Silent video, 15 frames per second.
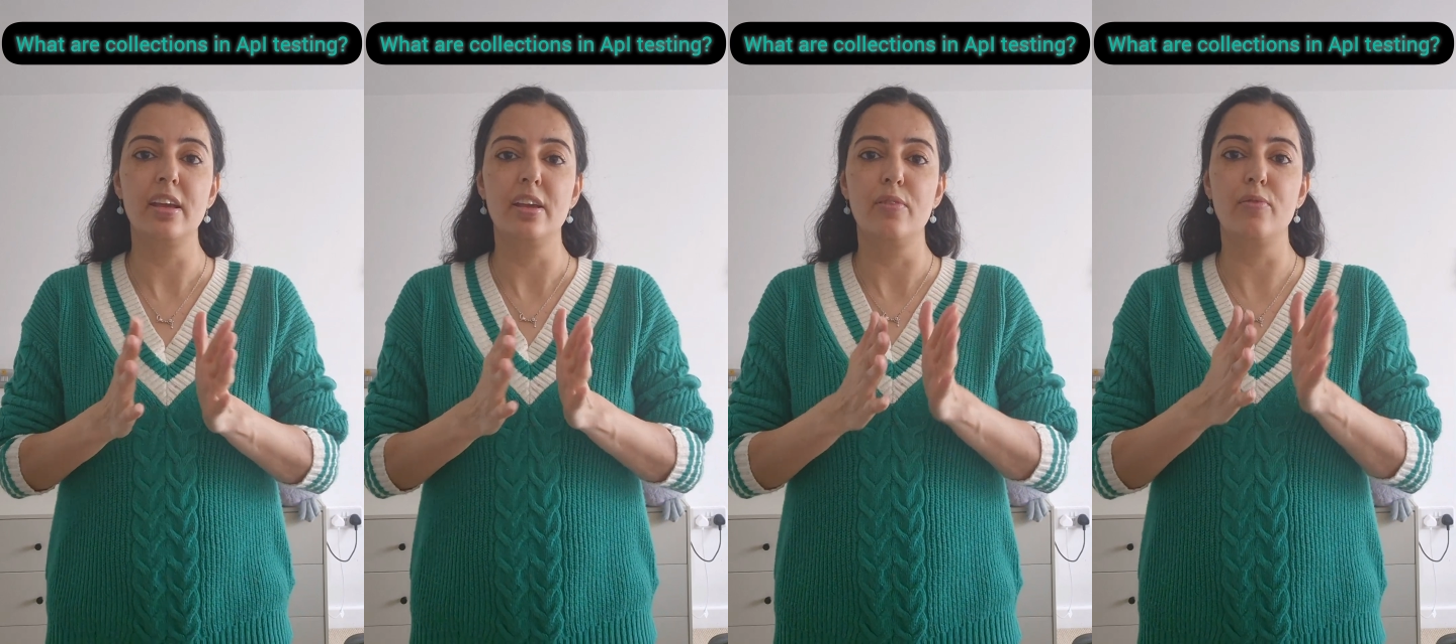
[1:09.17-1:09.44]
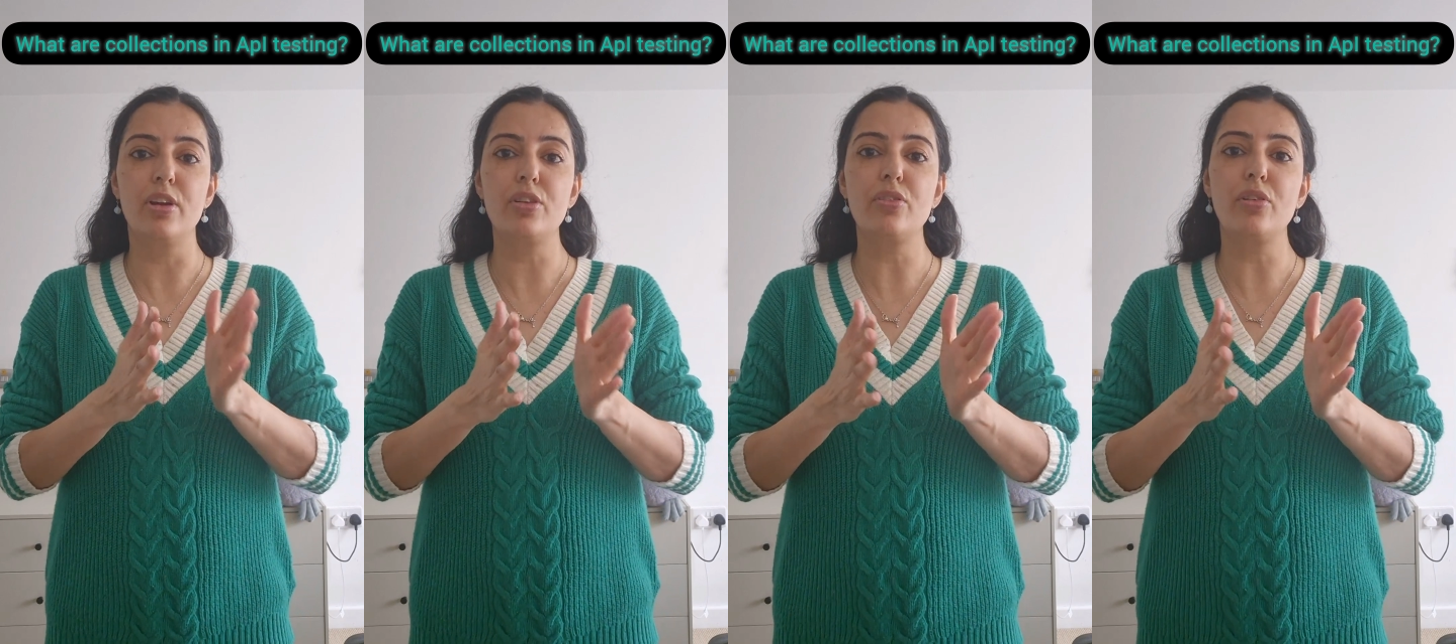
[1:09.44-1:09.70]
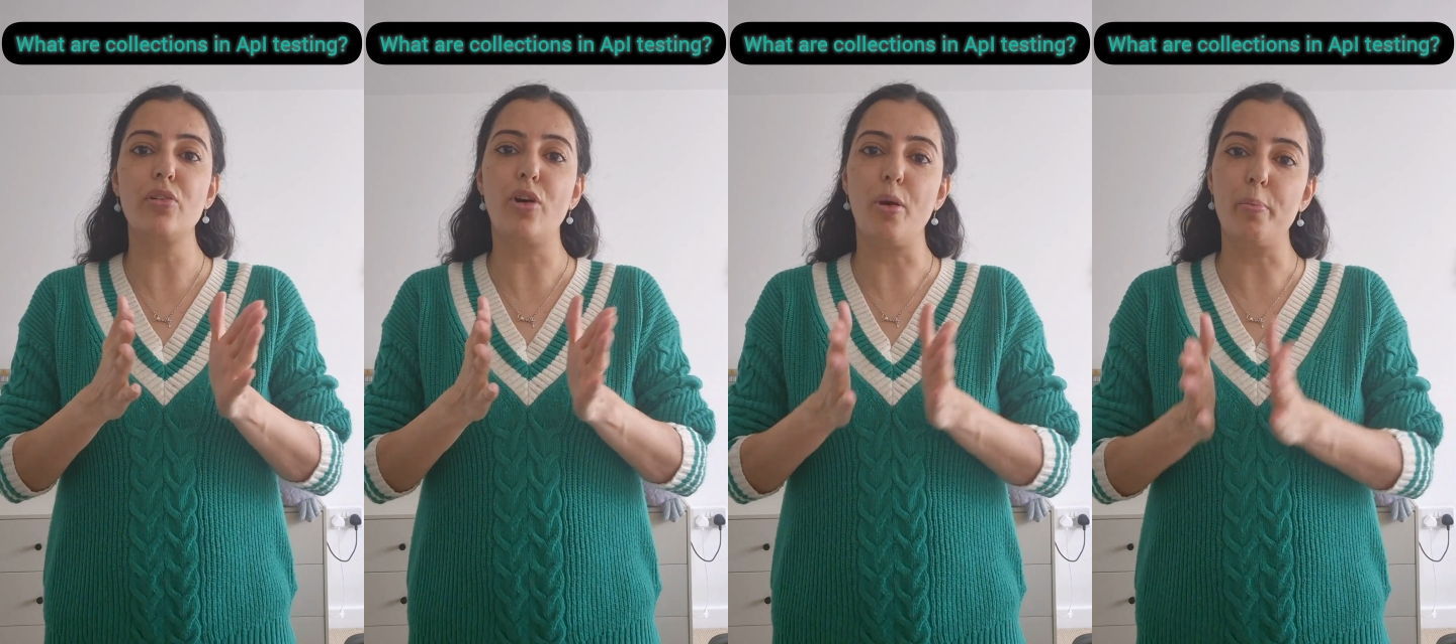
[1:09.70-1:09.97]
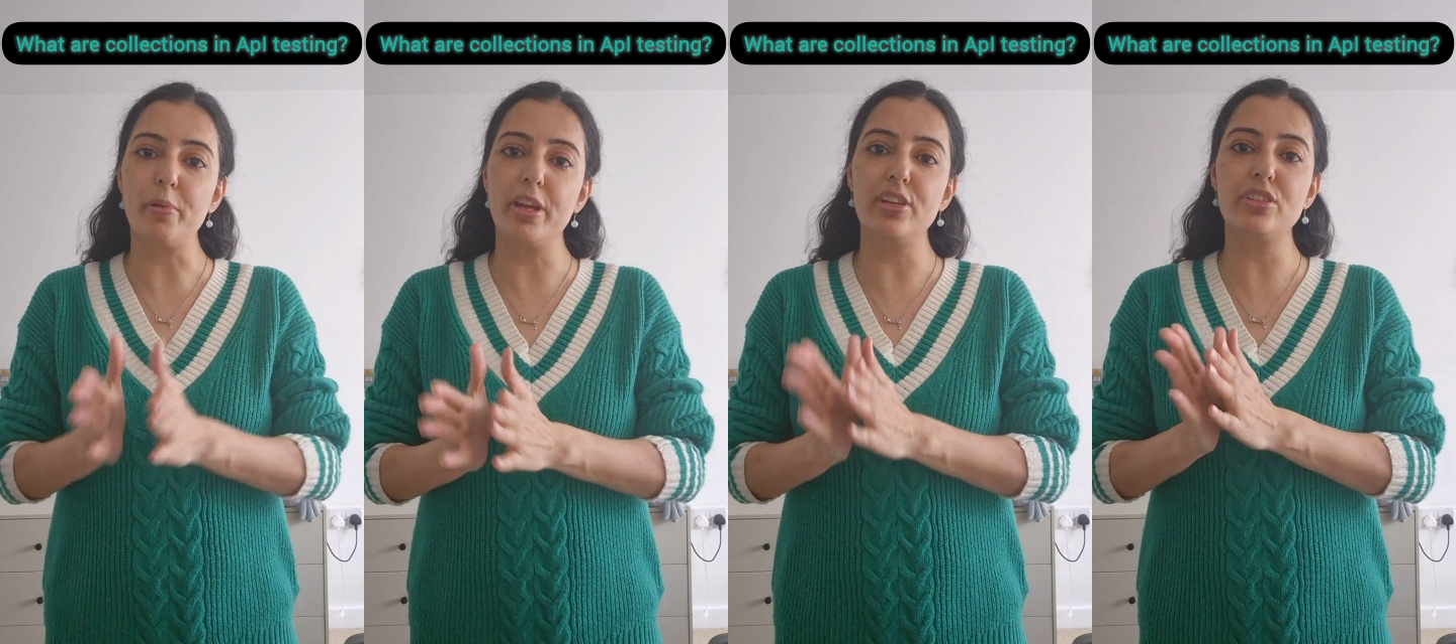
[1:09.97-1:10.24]
what all
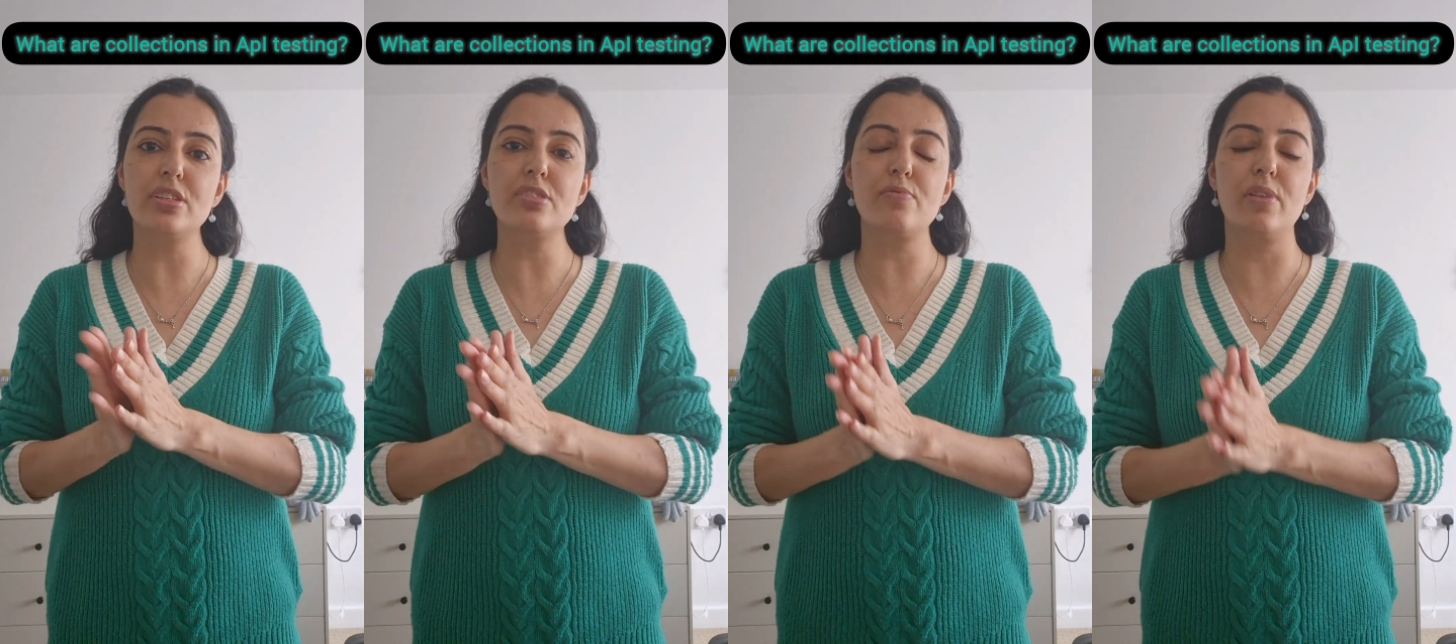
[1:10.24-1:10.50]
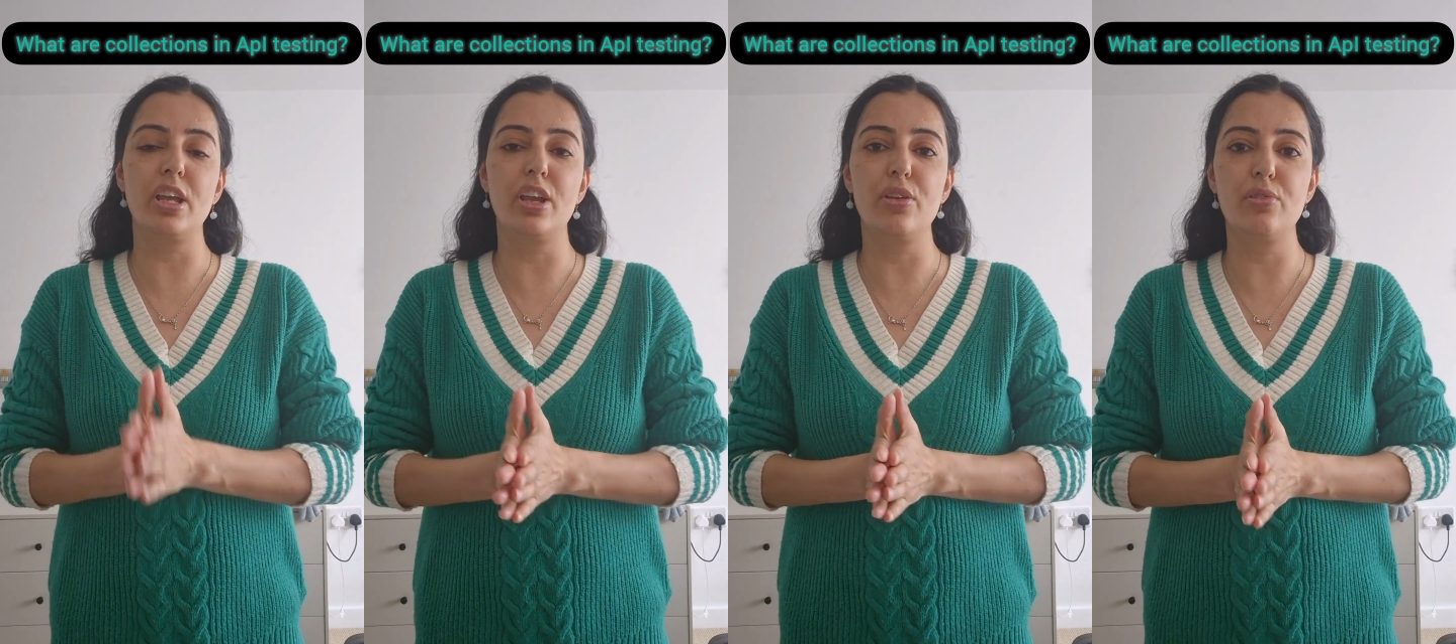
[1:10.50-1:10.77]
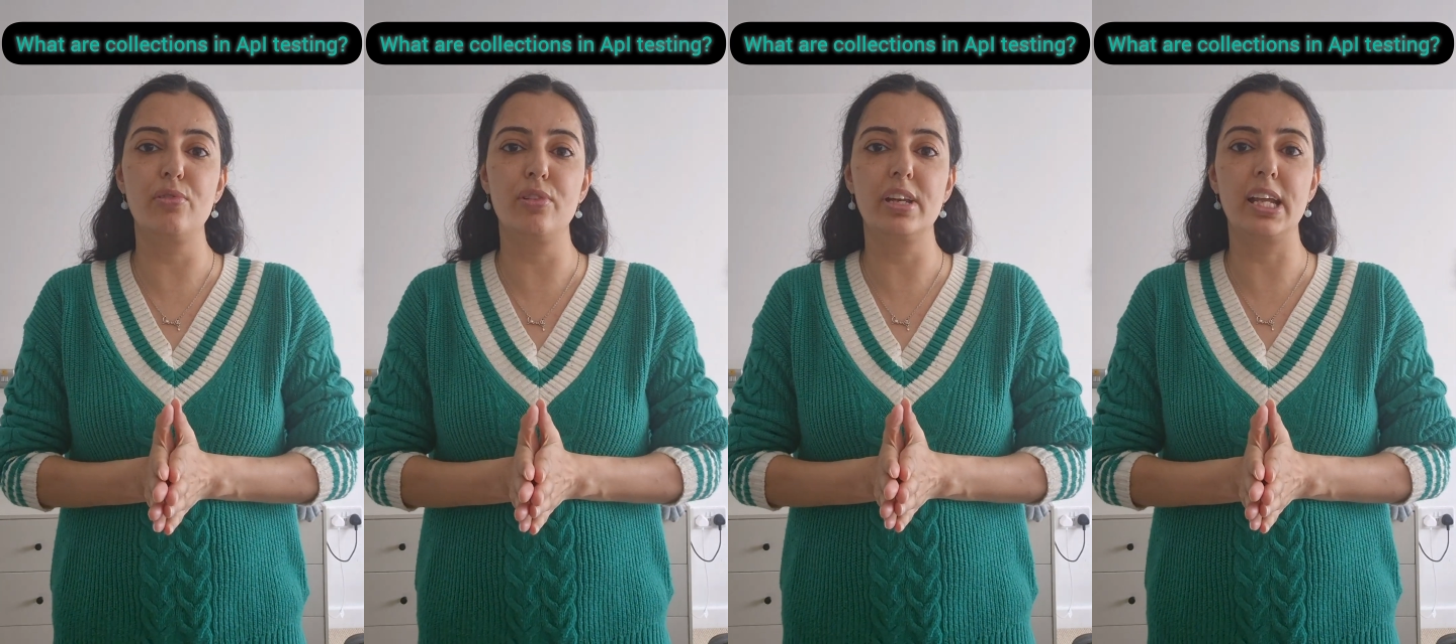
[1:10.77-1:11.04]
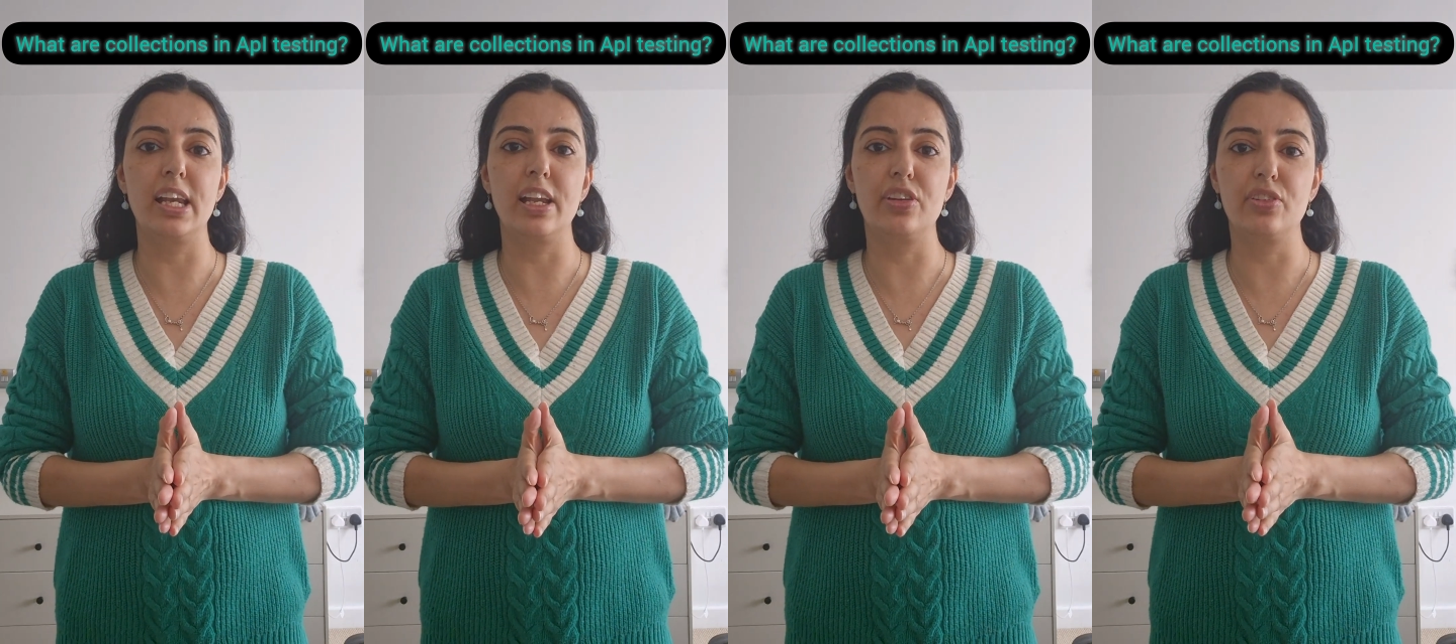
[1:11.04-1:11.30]
operations we can do on
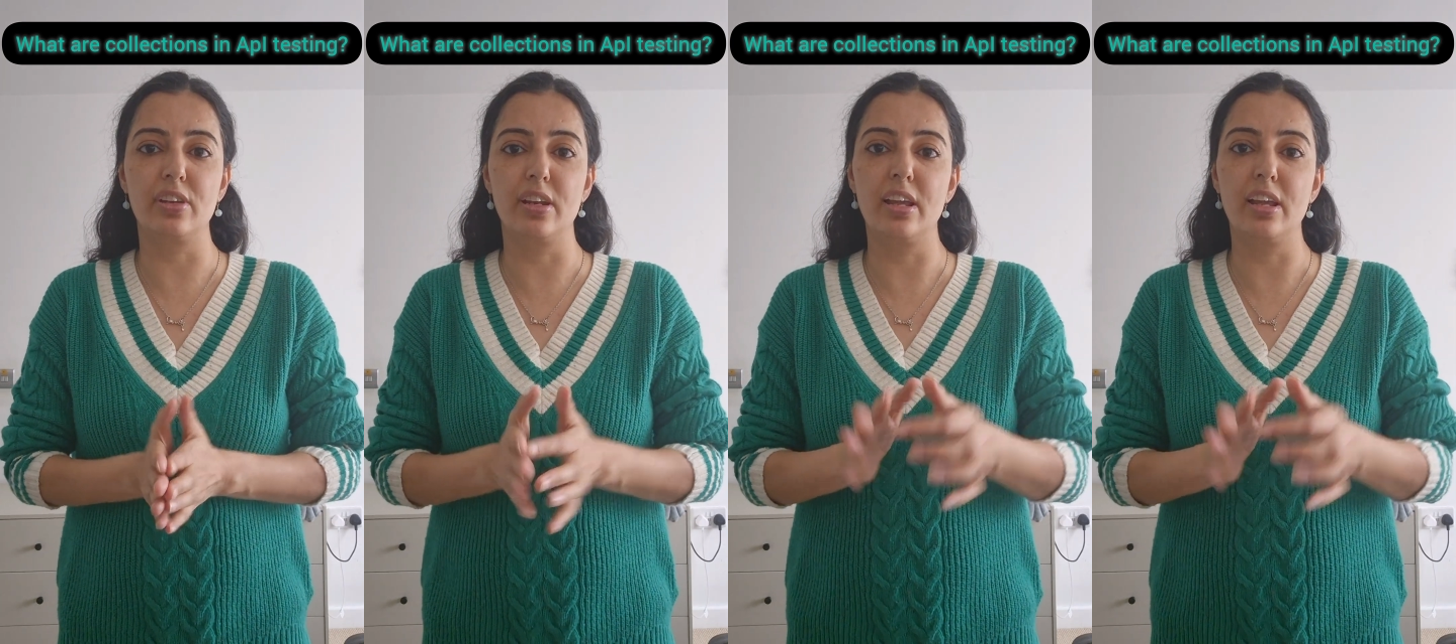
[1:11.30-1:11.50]
collection.